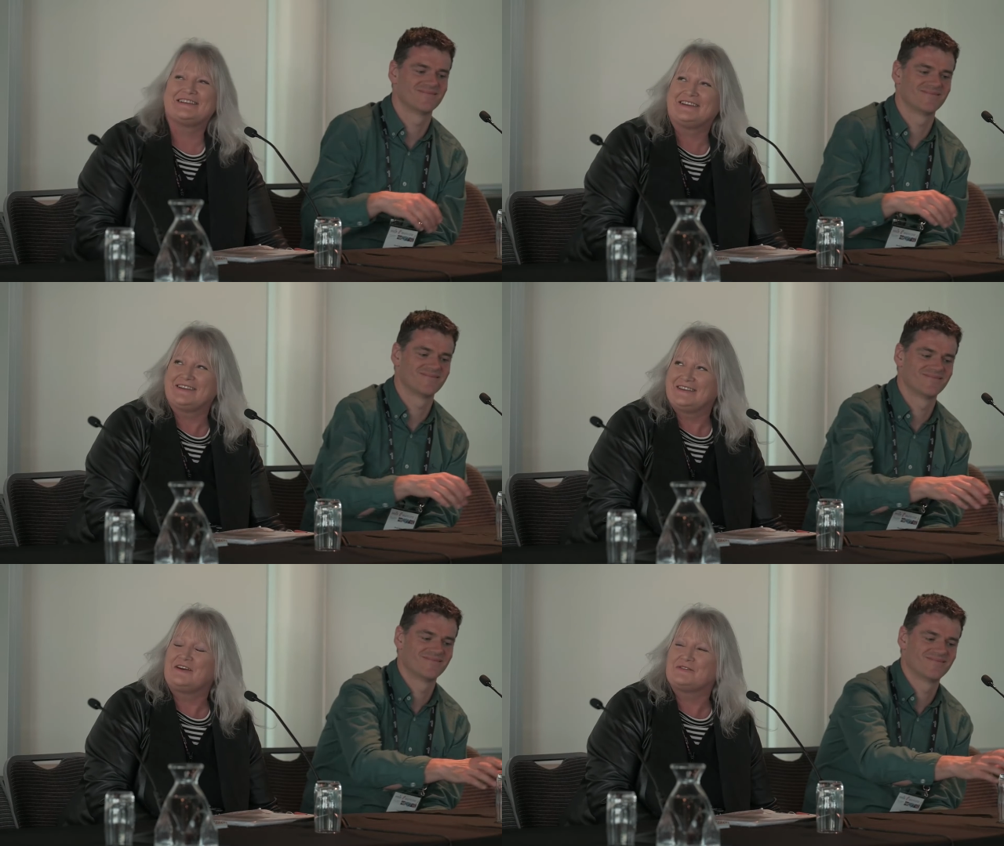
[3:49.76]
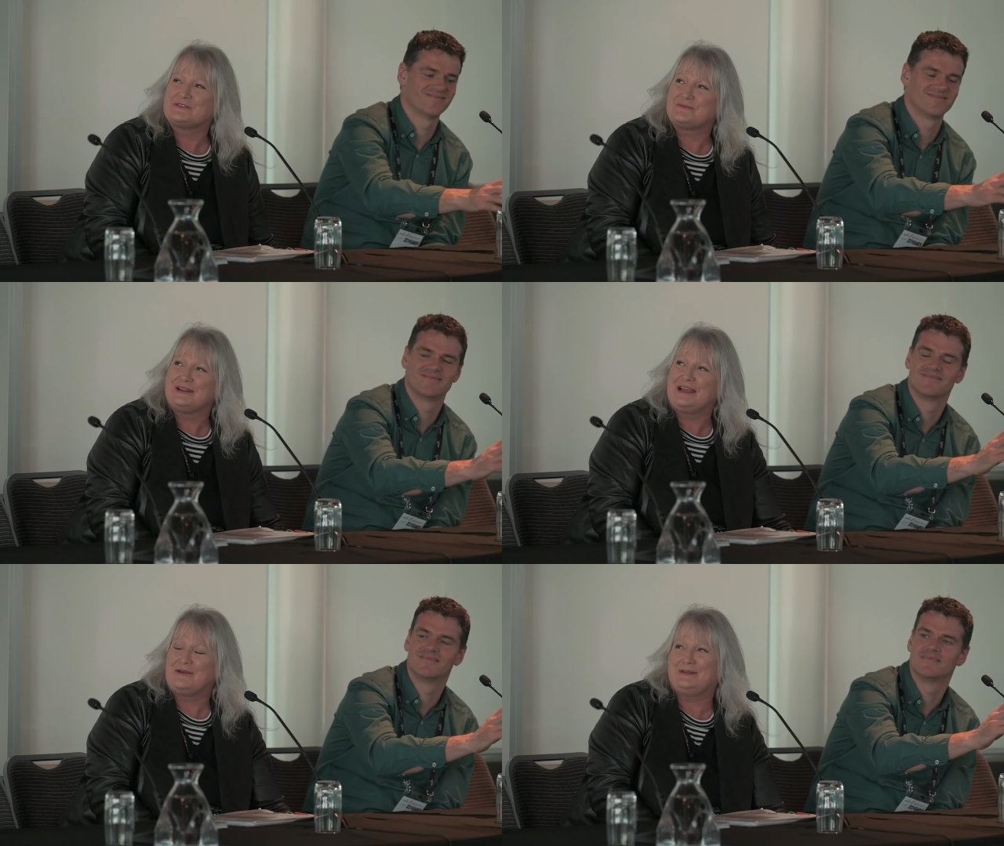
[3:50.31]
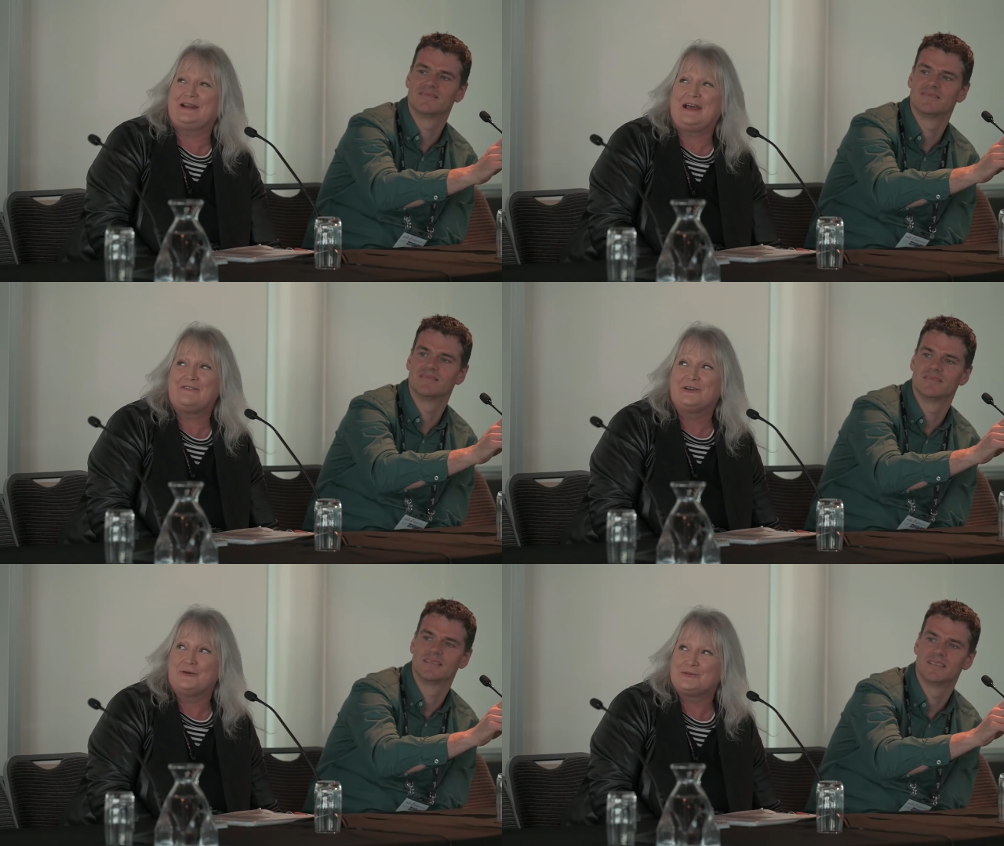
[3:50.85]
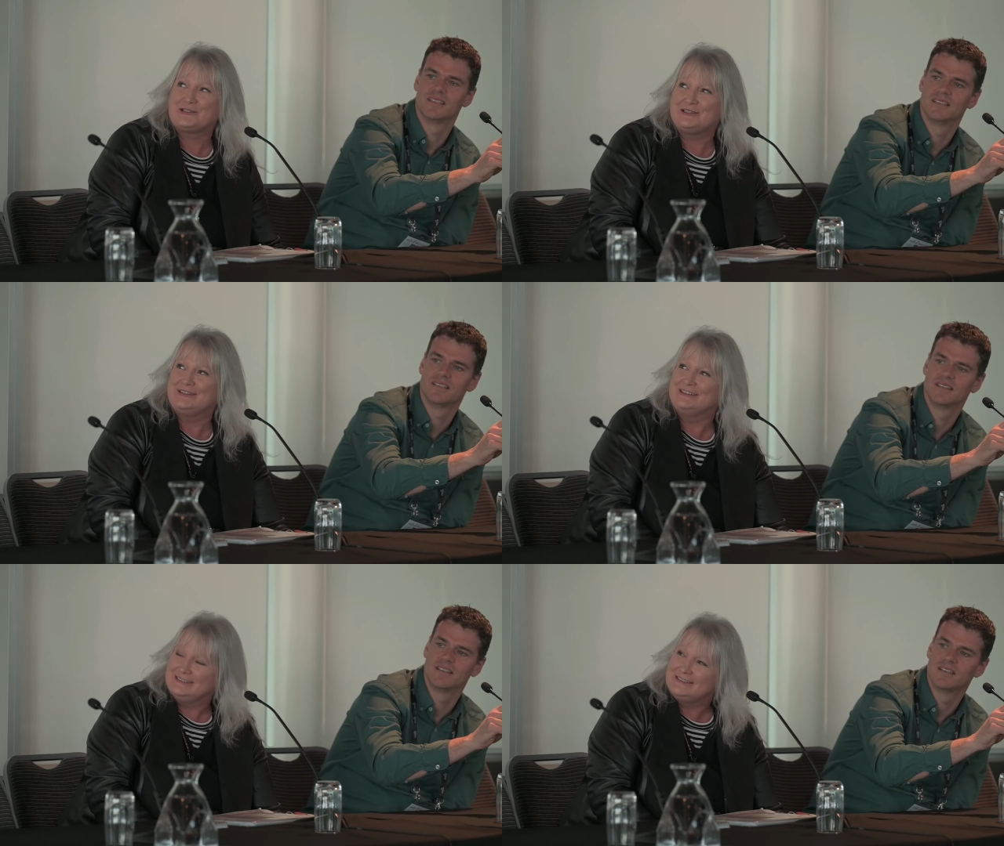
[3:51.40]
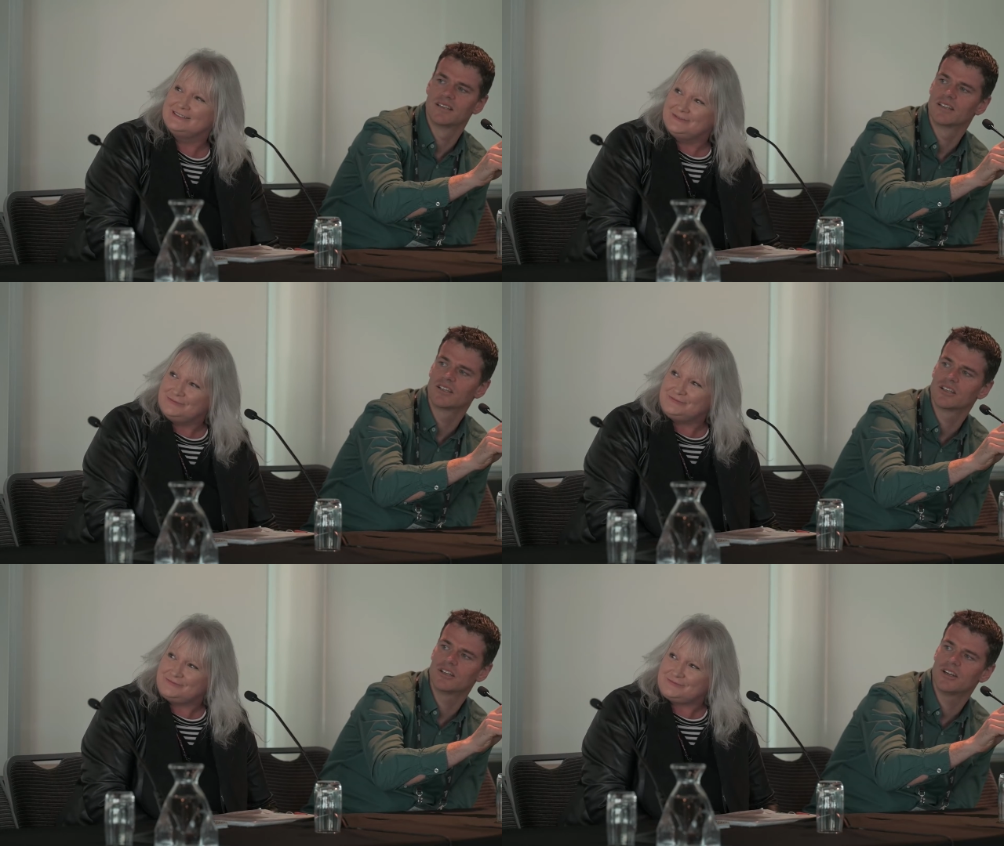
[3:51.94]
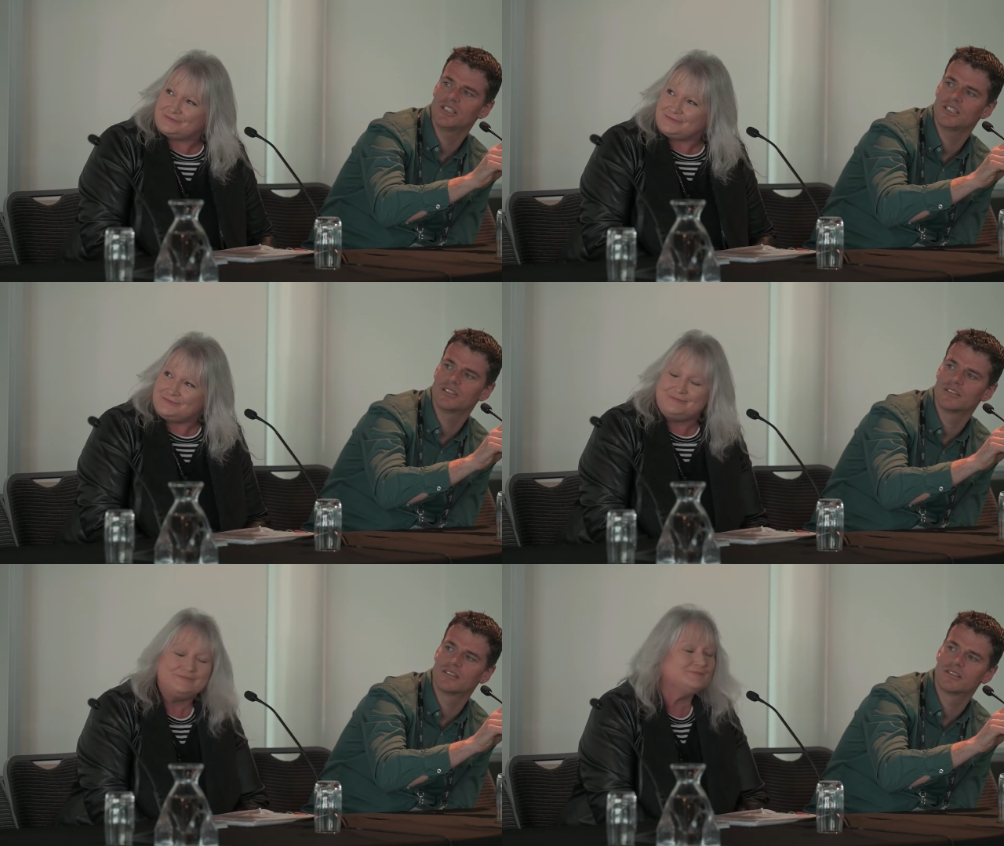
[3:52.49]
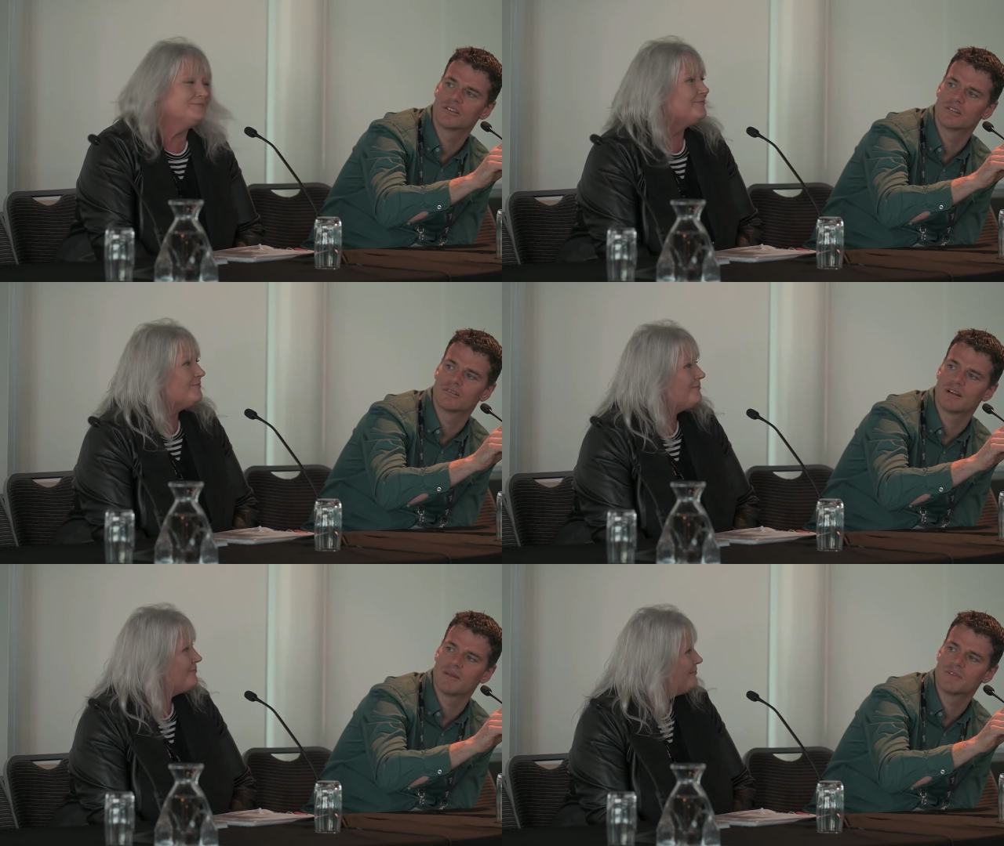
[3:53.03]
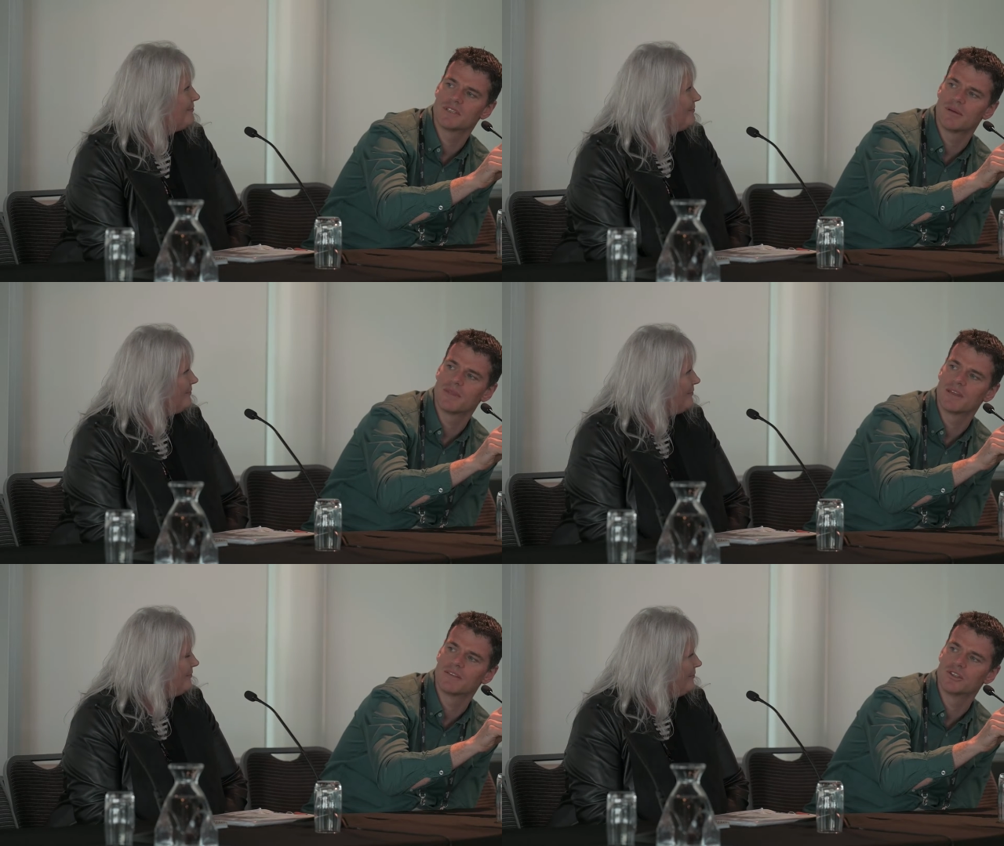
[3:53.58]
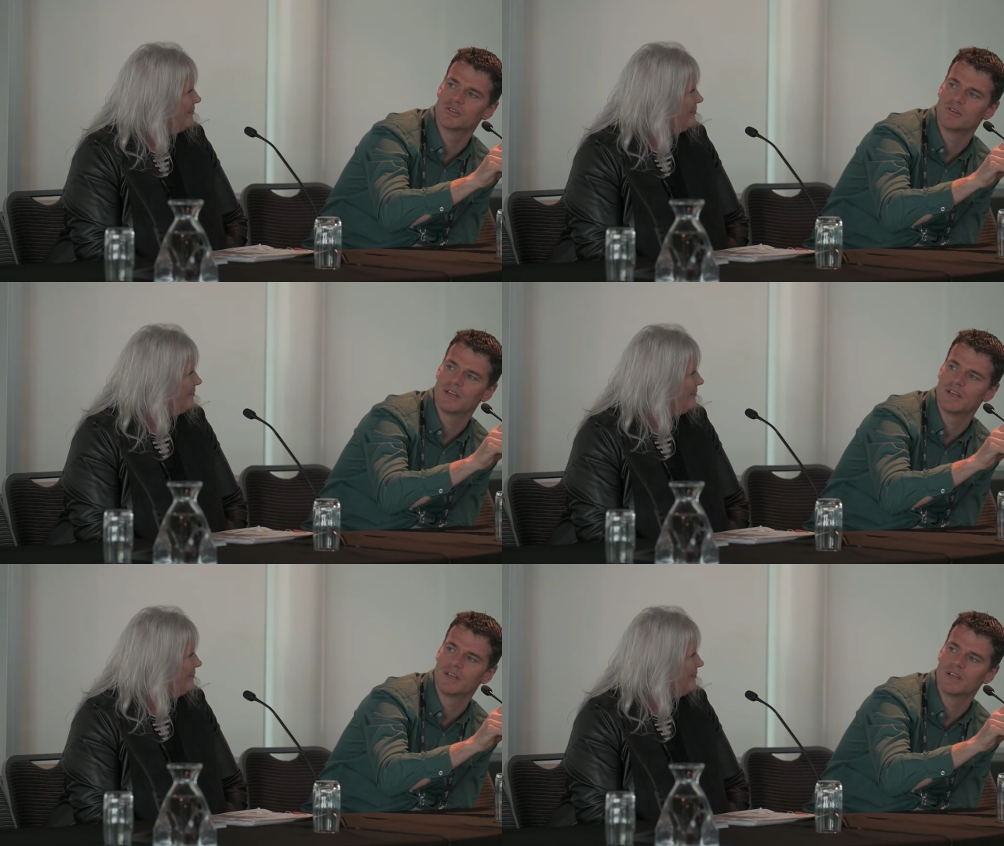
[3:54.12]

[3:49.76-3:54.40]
Speaker 1: So I was pretty happy to have an option.
Speaker 2: Can I just grab something that